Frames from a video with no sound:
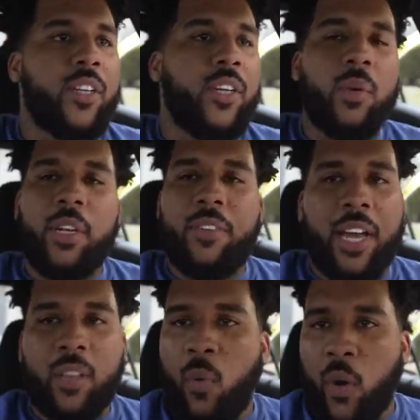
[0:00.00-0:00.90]
you wouldn't have
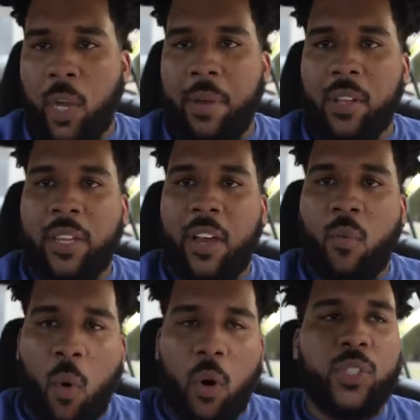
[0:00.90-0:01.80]
had to worry about that.
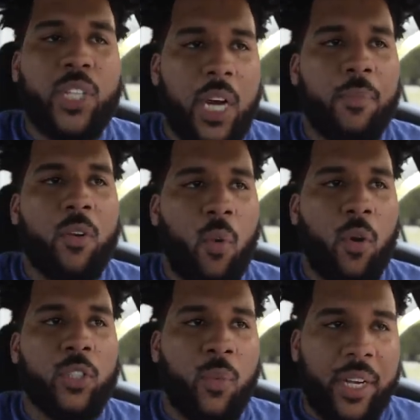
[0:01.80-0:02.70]
Worse come to
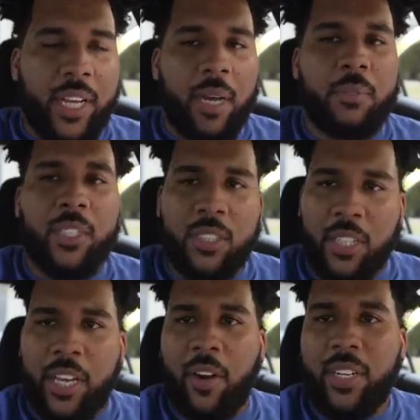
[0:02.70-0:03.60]
worse, when it comes to
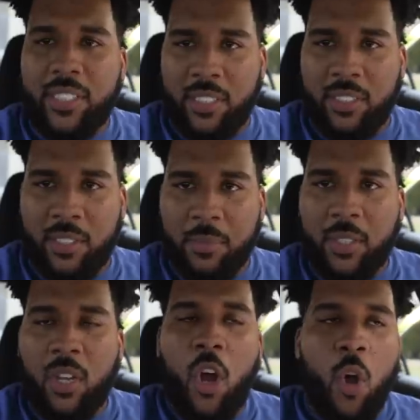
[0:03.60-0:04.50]
security
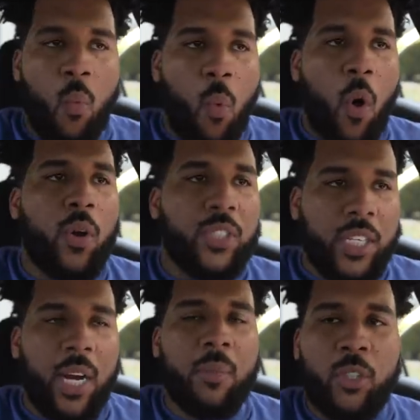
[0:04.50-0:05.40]
systems, worse
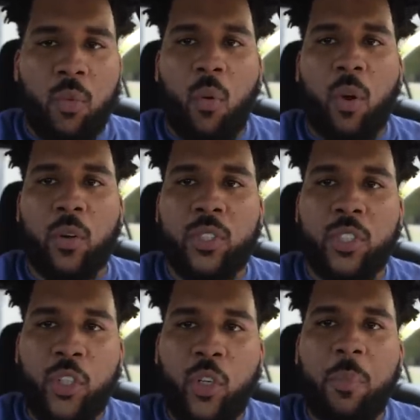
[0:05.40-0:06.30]
come to worse,
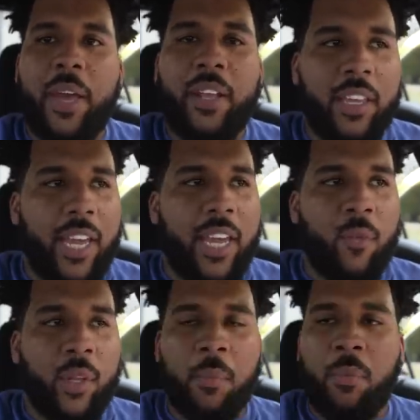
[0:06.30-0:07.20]
you may leave
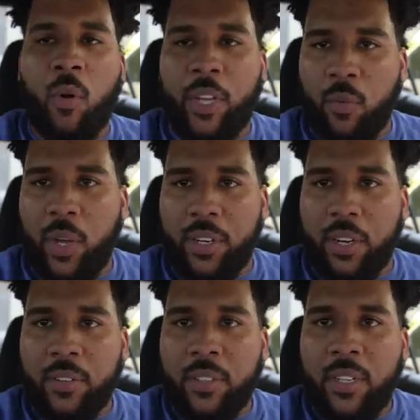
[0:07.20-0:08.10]
with a broken
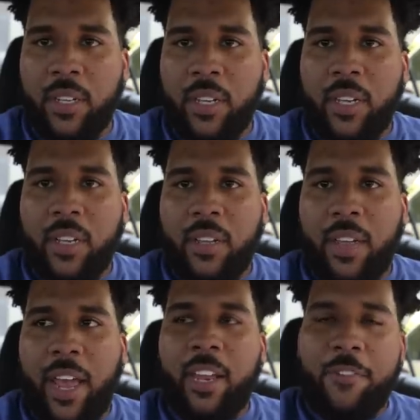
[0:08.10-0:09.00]
window.
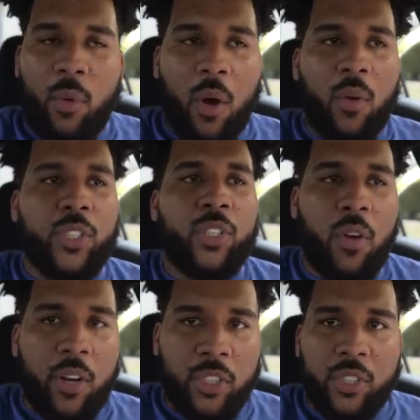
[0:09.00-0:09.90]
And if you own a
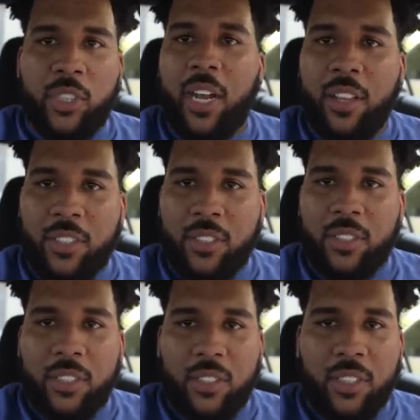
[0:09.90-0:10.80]
Charger,
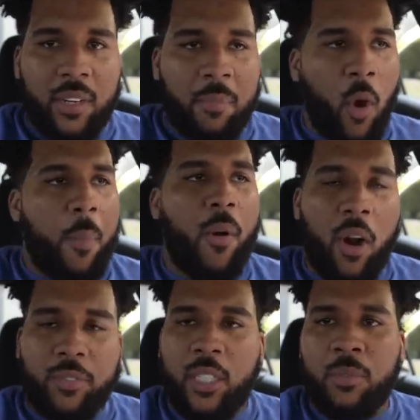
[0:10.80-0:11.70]
Challenger, a
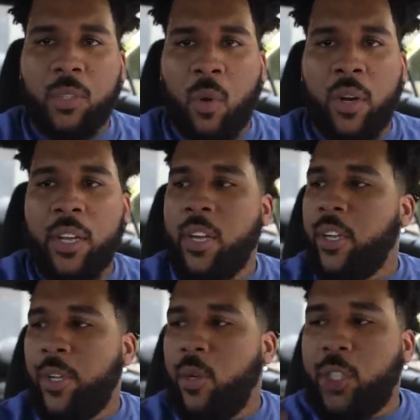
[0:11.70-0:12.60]
Mopar of some sort, you